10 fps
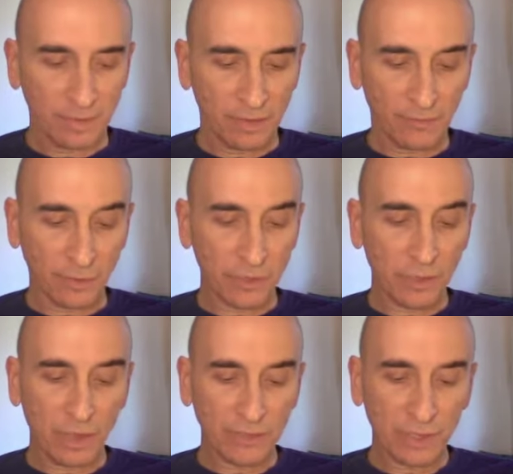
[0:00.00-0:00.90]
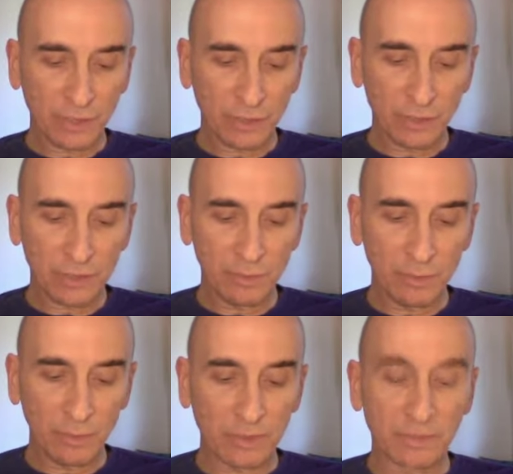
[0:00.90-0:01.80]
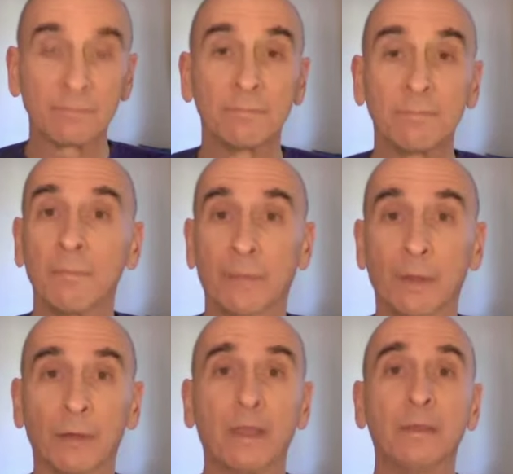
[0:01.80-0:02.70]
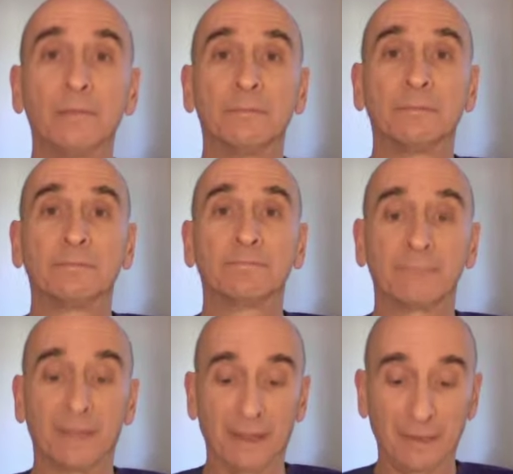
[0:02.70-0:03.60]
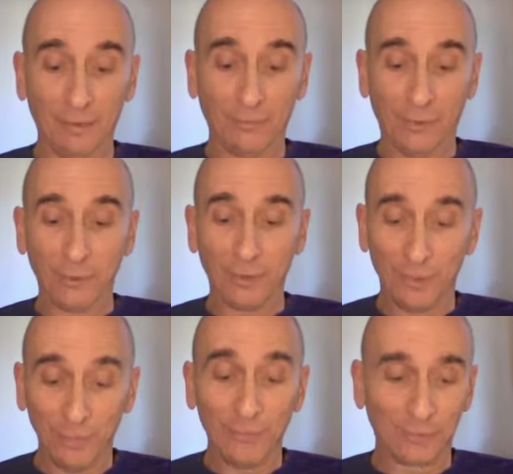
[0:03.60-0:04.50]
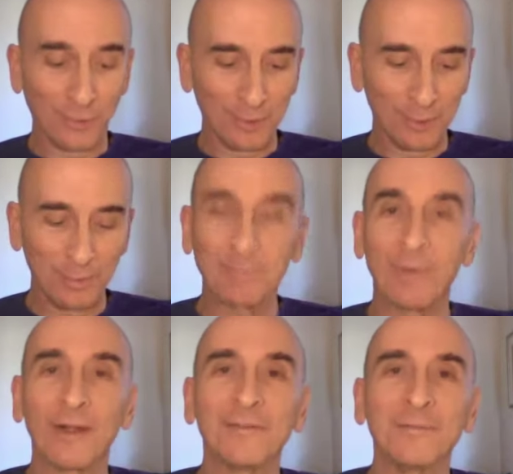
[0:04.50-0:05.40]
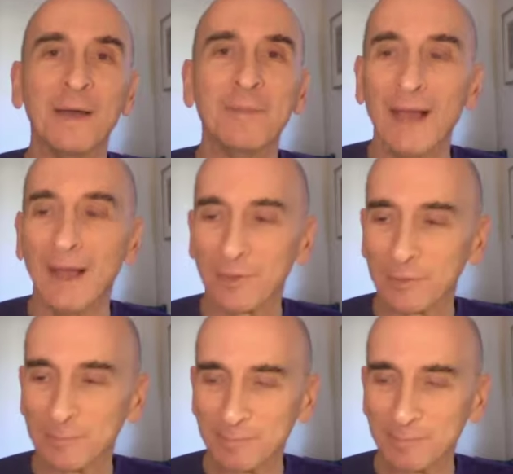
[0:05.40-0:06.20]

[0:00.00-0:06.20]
The first thought that occurred to me was, okay, I guess yoga is going to be part of my path.